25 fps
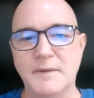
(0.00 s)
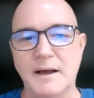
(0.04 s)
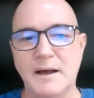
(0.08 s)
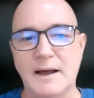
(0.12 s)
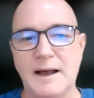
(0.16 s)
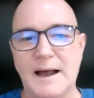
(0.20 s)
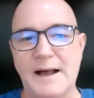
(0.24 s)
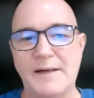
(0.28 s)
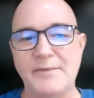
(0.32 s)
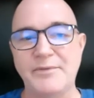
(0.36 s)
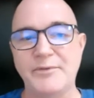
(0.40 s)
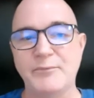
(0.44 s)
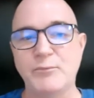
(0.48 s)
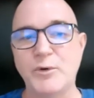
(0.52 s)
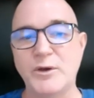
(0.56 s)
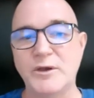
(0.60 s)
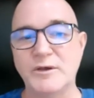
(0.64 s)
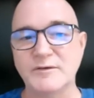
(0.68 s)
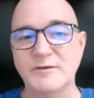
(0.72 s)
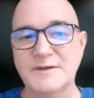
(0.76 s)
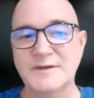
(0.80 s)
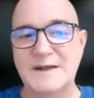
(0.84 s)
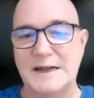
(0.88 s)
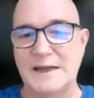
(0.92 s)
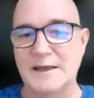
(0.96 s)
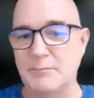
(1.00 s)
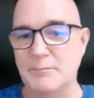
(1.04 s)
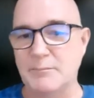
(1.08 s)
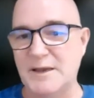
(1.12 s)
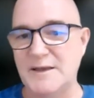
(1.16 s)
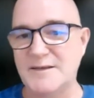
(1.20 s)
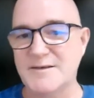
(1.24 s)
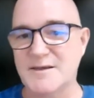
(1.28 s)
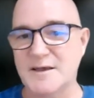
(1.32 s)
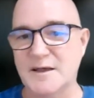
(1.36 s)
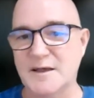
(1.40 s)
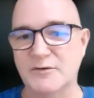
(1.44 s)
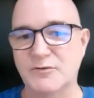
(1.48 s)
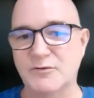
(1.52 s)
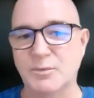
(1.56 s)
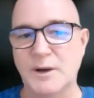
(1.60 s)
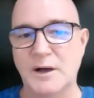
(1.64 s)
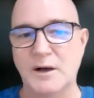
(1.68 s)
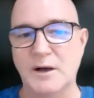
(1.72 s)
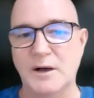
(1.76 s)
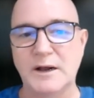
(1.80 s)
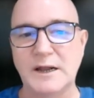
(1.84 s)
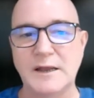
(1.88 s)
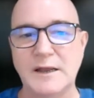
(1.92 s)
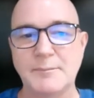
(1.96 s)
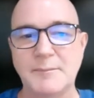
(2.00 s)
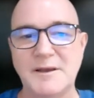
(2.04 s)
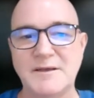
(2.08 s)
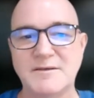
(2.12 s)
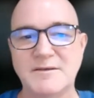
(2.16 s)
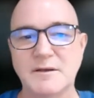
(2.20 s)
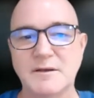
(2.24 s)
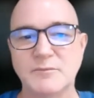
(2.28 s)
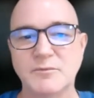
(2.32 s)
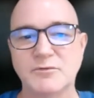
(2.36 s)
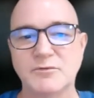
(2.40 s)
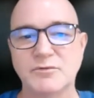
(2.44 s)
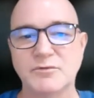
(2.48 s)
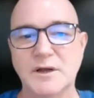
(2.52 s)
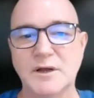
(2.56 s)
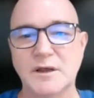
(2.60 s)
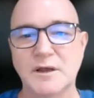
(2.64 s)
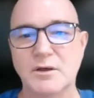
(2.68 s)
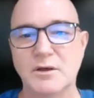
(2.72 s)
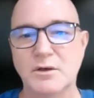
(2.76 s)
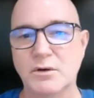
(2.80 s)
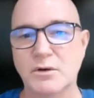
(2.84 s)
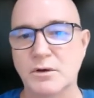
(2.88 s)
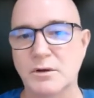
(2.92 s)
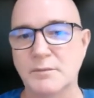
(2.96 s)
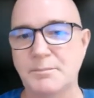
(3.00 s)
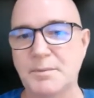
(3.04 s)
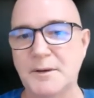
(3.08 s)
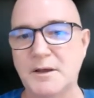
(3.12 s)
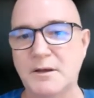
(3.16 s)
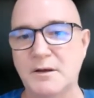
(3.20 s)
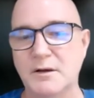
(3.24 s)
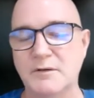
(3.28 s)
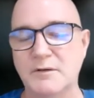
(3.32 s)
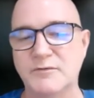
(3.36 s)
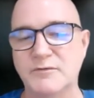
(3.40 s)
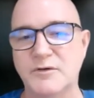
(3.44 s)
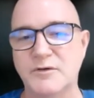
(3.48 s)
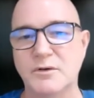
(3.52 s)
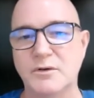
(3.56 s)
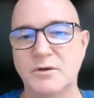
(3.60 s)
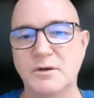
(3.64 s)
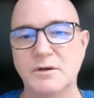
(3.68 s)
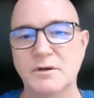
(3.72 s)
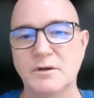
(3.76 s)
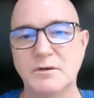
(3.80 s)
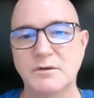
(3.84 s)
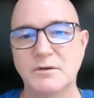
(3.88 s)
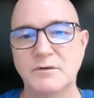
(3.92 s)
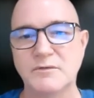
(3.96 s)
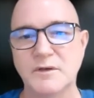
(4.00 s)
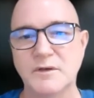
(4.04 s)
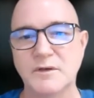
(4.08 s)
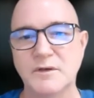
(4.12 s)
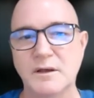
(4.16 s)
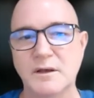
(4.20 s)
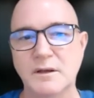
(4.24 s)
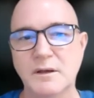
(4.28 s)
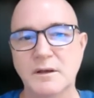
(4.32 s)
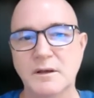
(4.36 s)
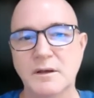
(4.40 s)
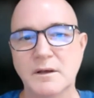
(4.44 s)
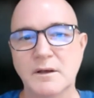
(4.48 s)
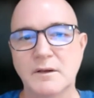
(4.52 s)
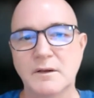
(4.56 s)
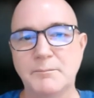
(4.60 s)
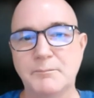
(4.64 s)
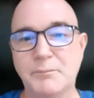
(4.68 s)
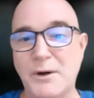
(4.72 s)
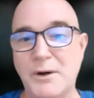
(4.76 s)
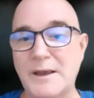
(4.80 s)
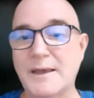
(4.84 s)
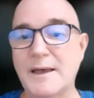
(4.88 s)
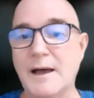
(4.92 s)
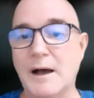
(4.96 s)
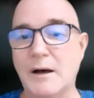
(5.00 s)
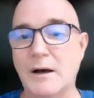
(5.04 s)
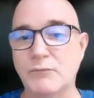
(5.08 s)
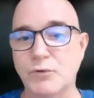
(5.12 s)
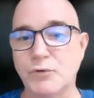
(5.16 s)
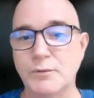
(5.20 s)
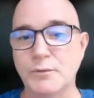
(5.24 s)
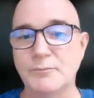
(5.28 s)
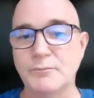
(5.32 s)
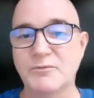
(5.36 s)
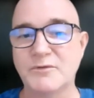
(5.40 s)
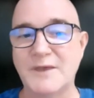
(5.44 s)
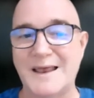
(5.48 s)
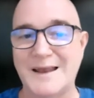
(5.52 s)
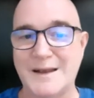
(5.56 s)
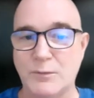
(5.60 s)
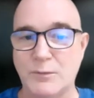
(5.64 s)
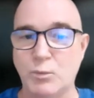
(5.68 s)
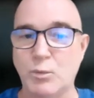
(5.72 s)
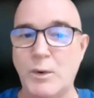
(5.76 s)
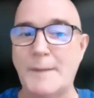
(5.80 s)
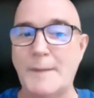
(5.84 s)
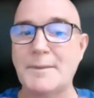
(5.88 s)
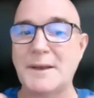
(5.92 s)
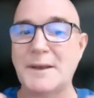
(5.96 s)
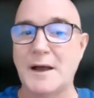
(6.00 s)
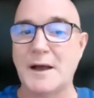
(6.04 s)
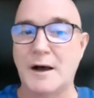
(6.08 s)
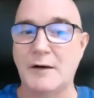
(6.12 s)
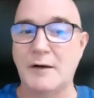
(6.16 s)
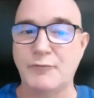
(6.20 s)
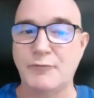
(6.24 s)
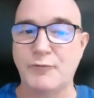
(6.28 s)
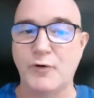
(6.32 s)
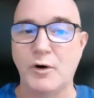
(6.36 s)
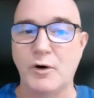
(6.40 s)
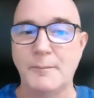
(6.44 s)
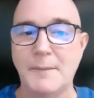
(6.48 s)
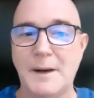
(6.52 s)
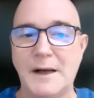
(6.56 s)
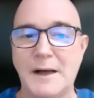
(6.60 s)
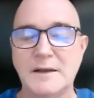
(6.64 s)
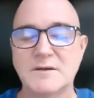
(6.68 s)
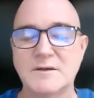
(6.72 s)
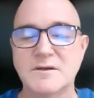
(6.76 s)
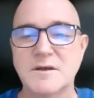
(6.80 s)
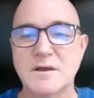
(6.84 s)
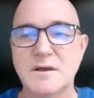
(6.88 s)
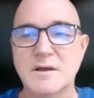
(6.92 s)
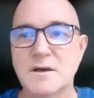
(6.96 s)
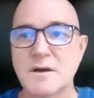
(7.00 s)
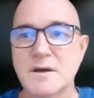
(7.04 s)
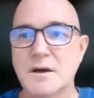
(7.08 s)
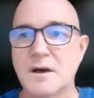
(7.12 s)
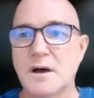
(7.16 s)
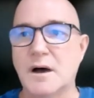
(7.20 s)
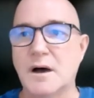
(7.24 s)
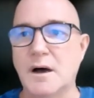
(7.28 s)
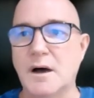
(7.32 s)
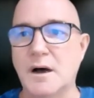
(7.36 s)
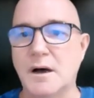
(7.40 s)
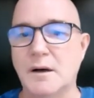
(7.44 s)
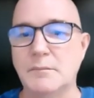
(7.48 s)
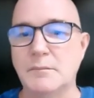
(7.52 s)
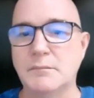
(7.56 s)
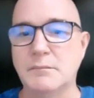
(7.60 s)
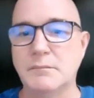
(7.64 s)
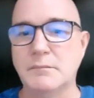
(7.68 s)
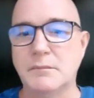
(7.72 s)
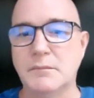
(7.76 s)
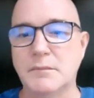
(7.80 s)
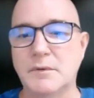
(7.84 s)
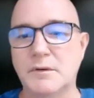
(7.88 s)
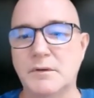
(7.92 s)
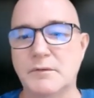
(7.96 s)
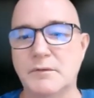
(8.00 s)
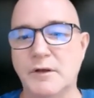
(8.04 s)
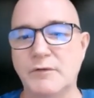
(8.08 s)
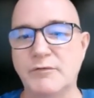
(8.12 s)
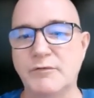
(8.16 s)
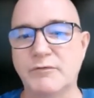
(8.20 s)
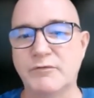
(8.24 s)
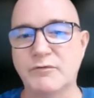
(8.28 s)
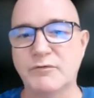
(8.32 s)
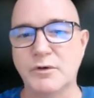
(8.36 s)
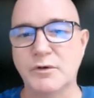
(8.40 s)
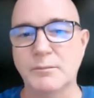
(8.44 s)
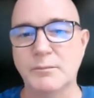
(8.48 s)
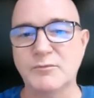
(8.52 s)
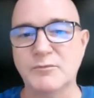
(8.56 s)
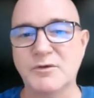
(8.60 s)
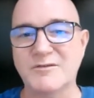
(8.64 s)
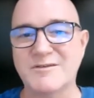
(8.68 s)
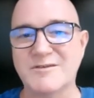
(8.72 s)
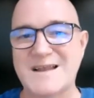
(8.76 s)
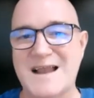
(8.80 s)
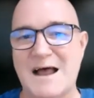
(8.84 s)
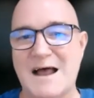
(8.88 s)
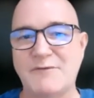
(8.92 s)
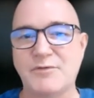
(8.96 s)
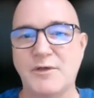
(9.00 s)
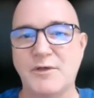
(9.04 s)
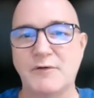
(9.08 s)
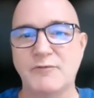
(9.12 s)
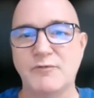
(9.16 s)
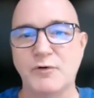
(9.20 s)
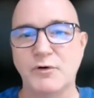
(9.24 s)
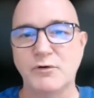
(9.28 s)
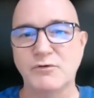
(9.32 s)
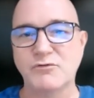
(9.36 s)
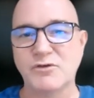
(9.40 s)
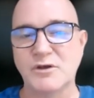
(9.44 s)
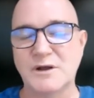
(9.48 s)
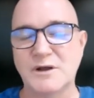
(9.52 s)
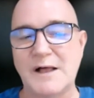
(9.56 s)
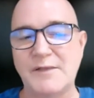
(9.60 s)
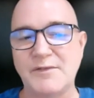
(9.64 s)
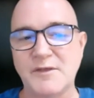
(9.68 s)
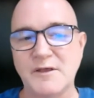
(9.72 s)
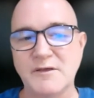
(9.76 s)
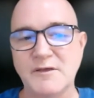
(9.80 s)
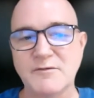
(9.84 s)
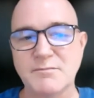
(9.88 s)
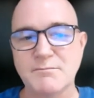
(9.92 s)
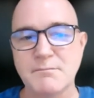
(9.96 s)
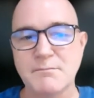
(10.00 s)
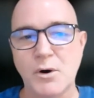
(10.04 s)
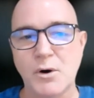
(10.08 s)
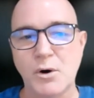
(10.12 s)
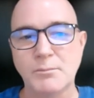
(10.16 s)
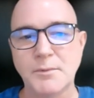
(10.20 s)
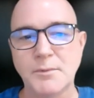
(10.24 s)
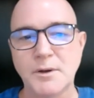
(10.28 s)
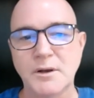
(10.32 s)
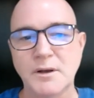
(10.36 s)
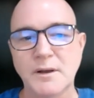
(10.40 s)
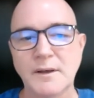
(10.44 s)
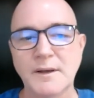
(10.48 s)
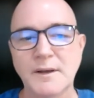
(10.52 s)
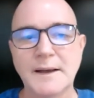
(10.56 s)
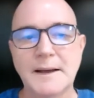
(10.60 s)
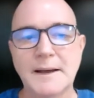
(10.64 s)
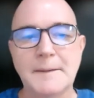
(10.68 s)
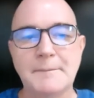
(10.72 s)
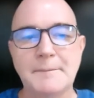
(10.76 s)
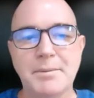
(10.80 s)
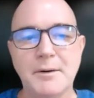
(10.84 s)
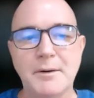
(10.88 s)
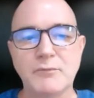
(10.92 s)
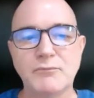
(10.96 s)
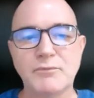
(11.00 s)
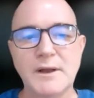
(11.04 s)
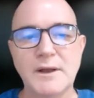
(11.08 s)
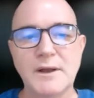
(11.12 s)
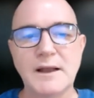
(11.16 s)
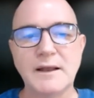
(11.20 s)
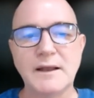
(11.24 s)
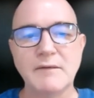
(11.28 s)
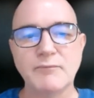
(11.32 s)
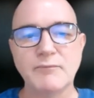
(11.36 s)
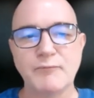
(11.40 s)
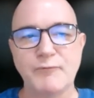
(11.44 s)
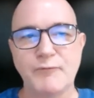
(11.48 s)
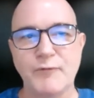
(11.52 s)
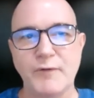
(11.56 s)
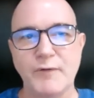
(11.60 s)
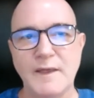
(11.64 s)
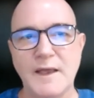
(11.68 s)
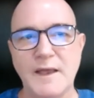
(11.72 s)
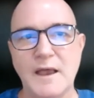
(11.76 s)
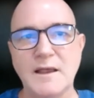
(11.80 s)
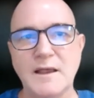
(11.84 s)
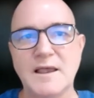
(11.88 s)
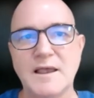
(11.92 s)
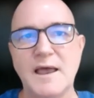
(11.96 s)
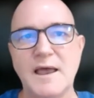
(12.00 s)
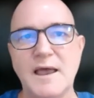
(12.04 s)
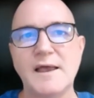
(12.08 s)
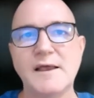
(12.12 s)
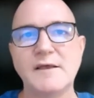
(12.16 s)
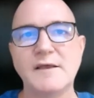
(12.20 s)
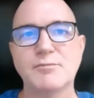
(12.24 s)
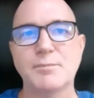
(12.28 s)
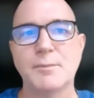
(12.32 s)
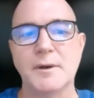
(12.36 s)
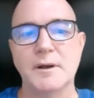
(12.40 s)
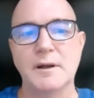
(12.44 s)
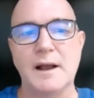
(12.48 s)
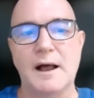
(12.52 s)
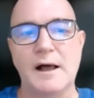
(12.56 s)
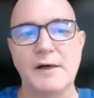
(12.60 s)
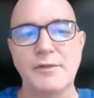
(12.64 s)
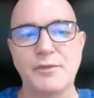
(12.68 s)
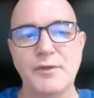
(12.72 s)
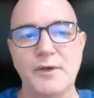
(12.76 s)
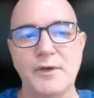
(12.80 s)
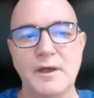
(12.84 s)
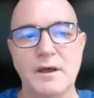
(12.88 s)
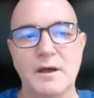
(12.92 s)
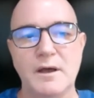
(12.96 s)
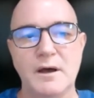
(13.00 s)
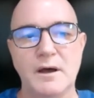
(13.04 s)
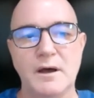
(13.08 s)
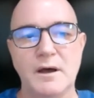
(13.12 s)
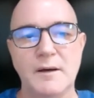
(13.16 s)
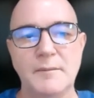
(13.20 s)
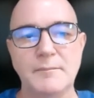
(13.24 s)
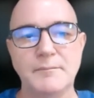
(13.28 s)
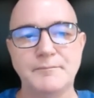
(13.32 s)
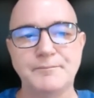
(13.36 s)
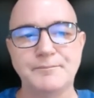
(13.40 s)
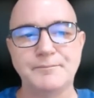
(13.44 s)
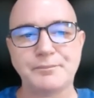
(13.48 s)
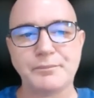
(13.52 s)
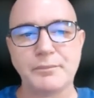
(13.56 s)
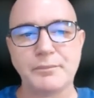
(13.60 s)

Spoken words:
and we used Click Meeting as well. Click Meeting was really good because you could use it breakout rooms in a webinar format. And Zoom doesn't have that function at this moment. But really, for the engagement, I think the